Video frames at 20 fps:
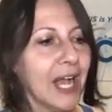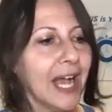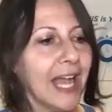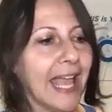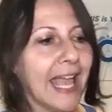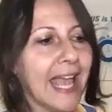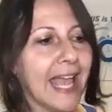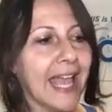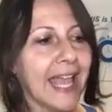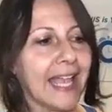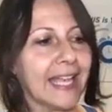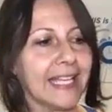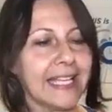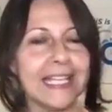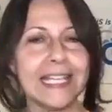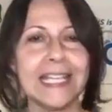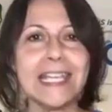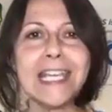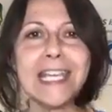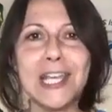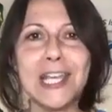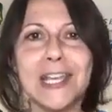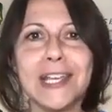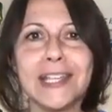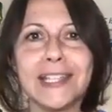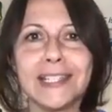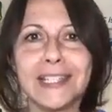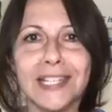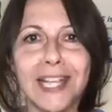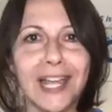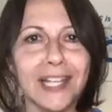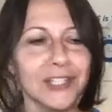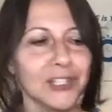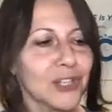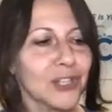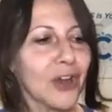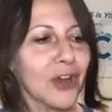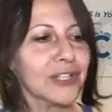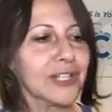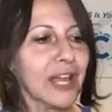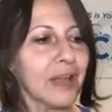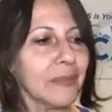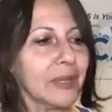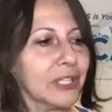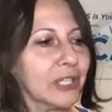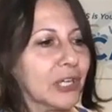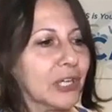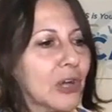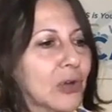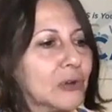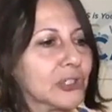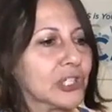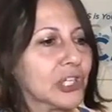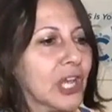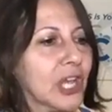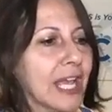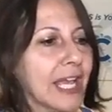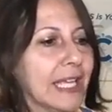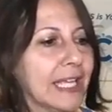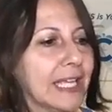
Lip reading: And he is a 9-star diamond coach.